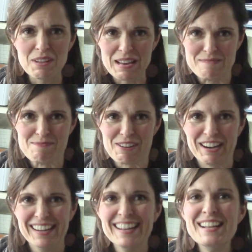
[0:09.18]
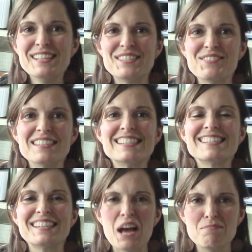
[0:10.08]
anymore. So this
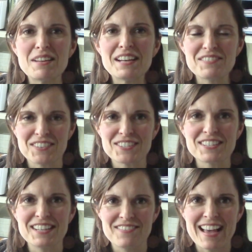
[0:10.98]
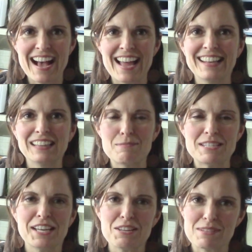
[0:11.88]
is an updated version of that. Let me
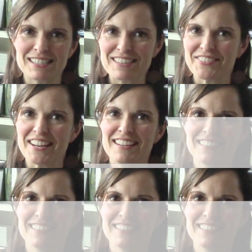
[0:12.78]
tell you what's different.